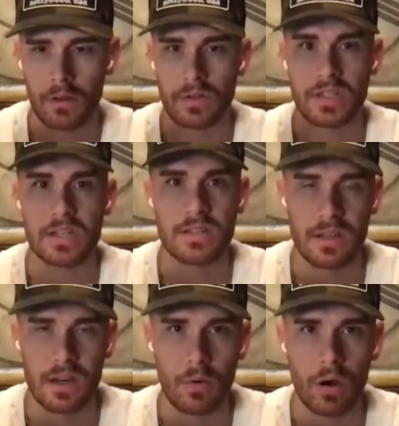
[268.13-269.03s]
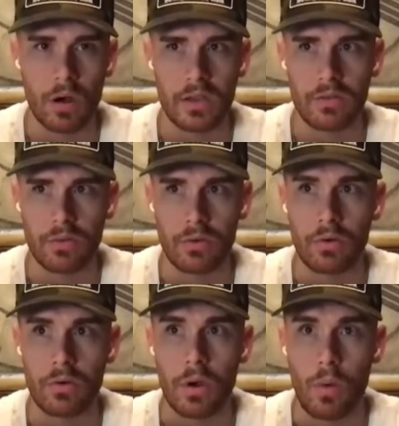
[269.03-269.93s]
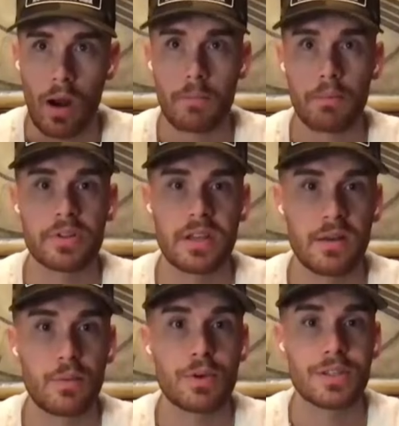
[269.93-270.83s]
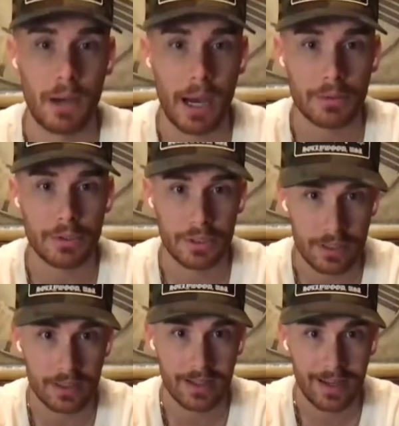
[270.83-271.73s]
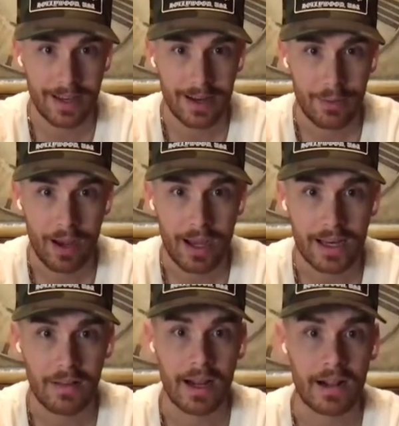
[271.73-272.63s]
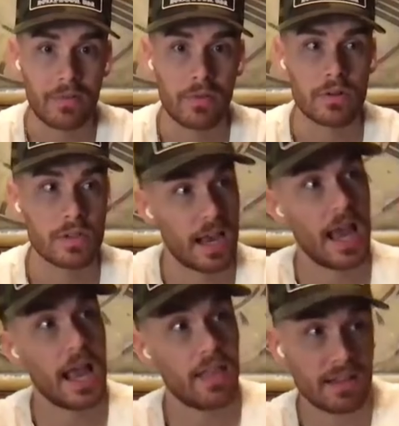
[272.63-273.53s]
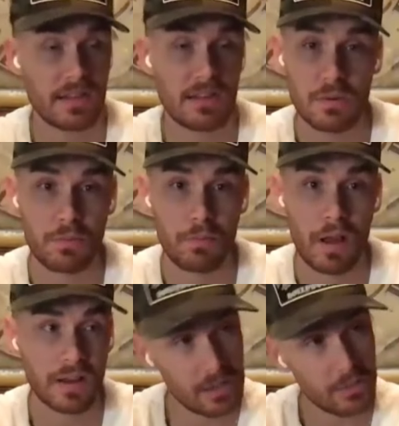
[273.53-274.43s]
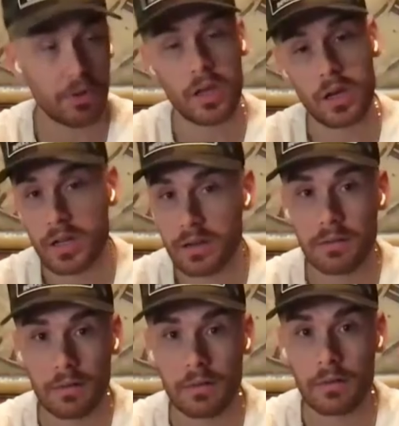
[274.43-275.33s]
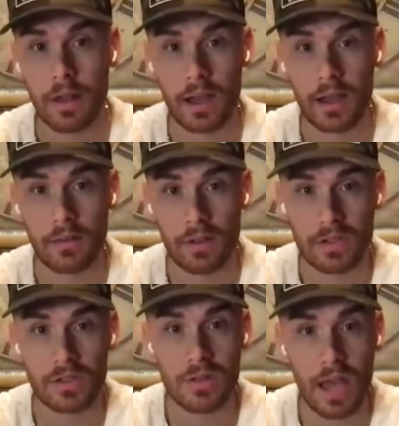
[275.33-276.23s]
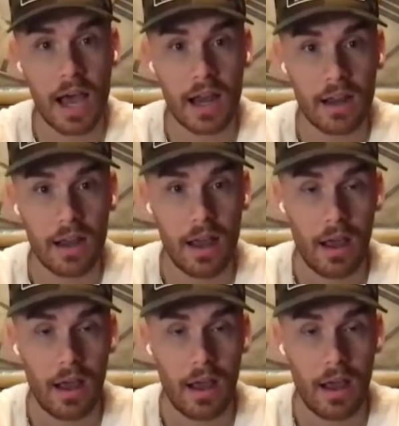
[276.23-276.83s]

those seasons that I'm walking through, where I'm presented with some options right? Like there's like, hey, that seems that seems pretty good. Like, let's do that.